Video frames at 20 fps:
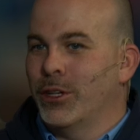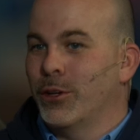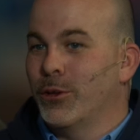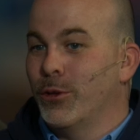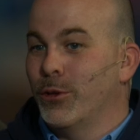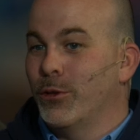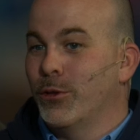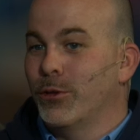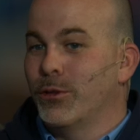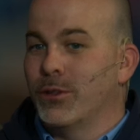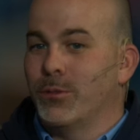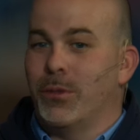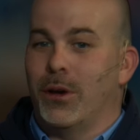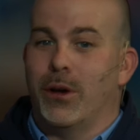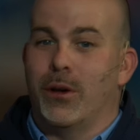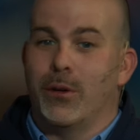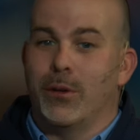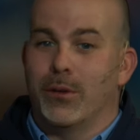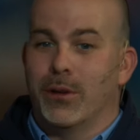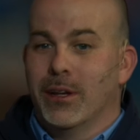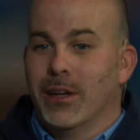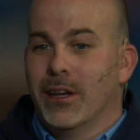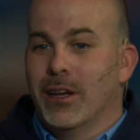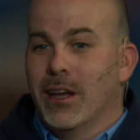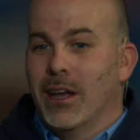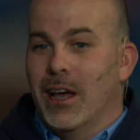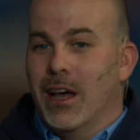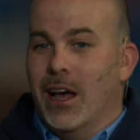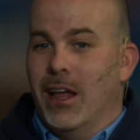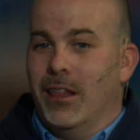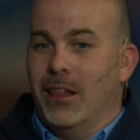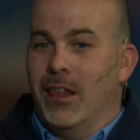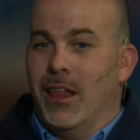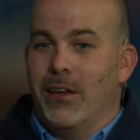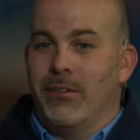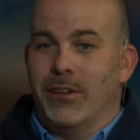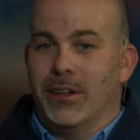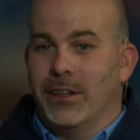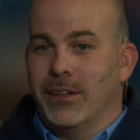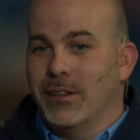includes about
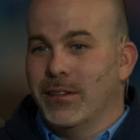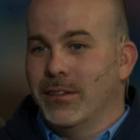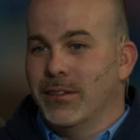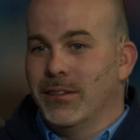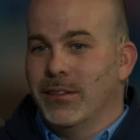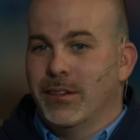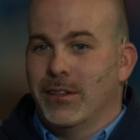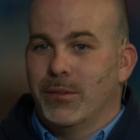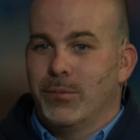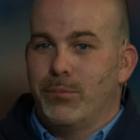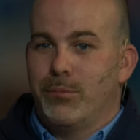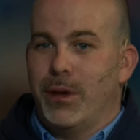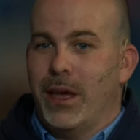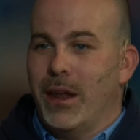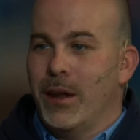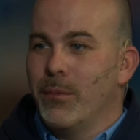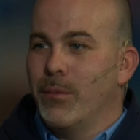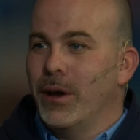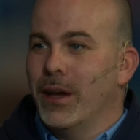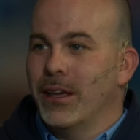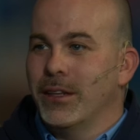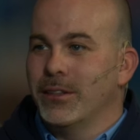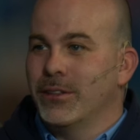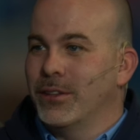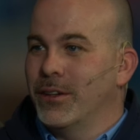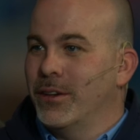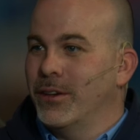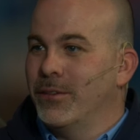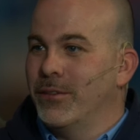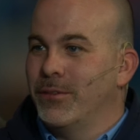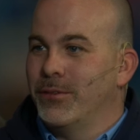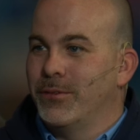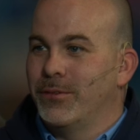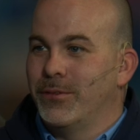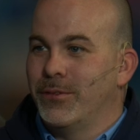11 petabytes of